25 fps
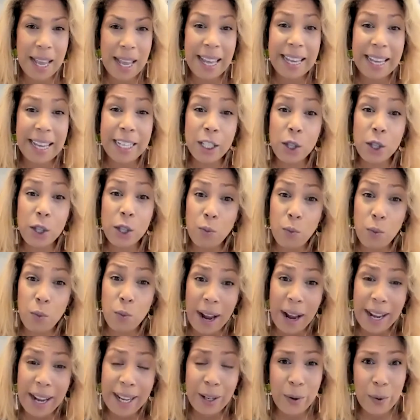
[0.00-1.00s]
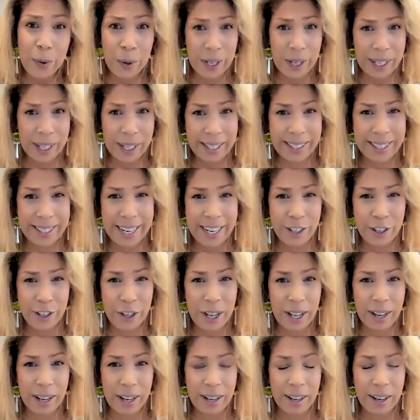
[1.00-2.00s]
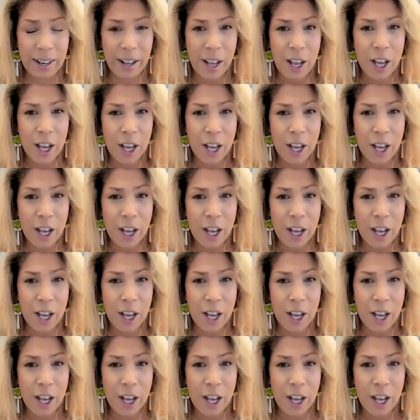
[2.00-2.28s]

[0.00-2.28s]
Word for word: is the right organization